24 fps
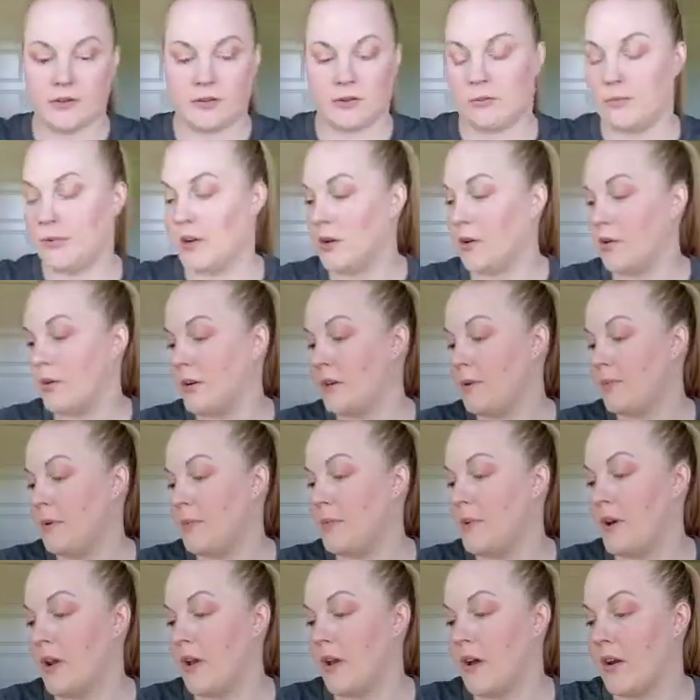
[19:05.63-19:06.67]
so I'm not going to be
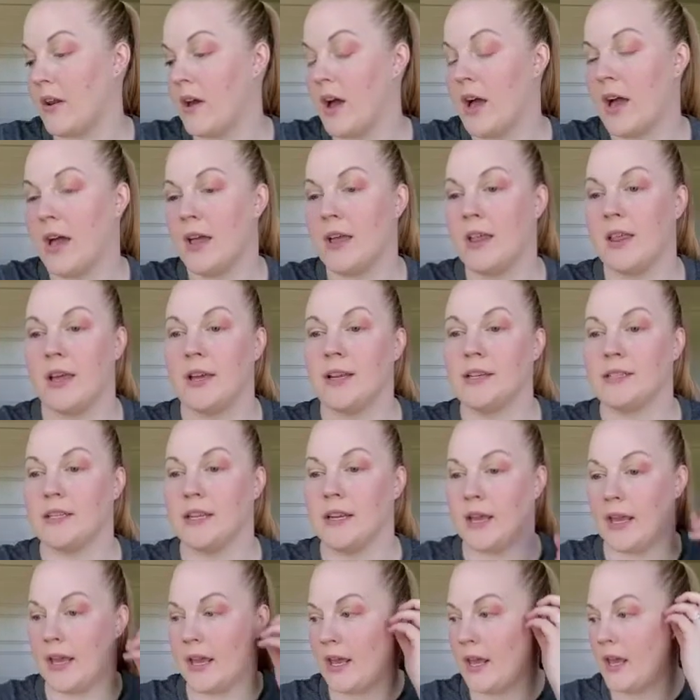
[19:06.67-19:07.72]
putting on a highlight
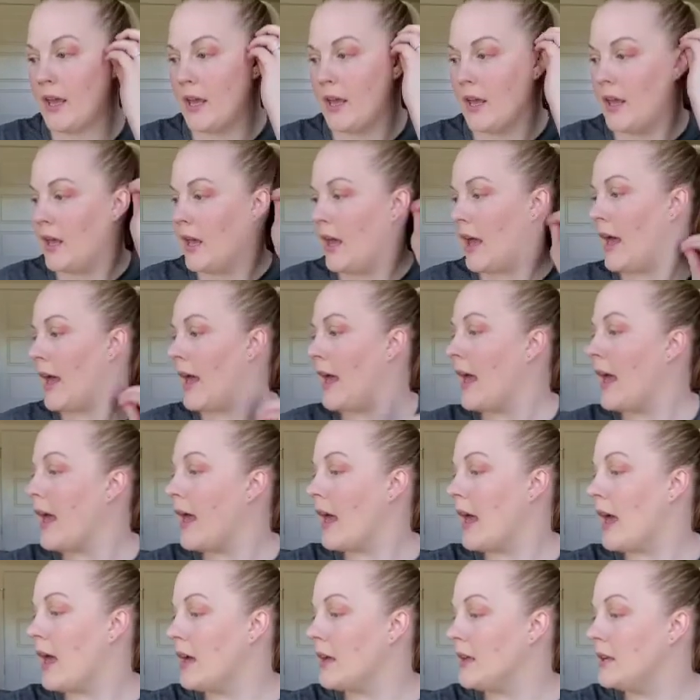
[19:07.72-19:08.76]
today.
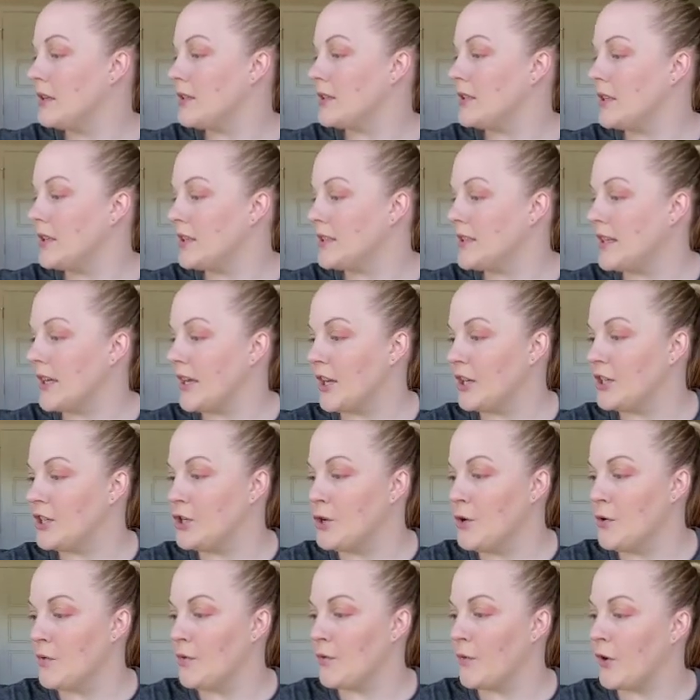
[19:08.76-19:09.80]
And that's like a
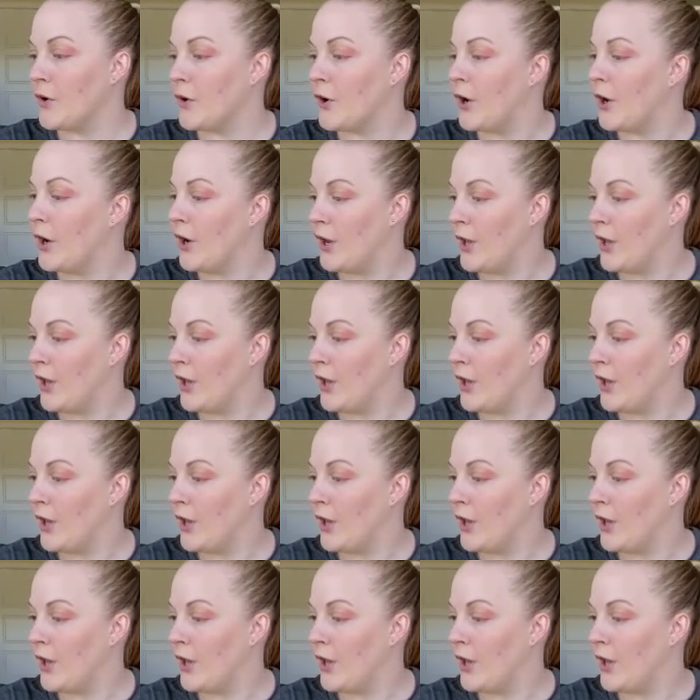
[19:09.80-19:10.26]
twofer.